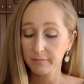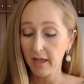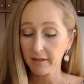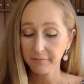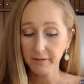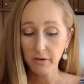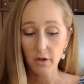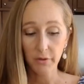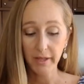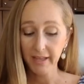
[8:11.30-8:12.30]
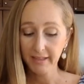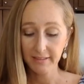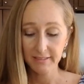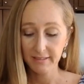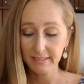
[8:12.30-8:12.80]
I feel okay,
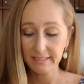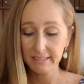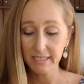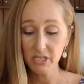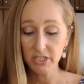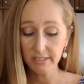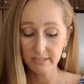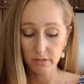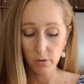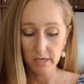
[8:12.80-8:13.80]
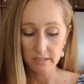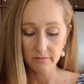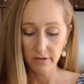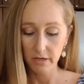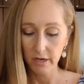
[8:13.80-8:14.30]
the, the decision is yours,
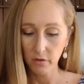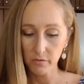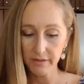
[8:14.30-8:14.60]
Virgo.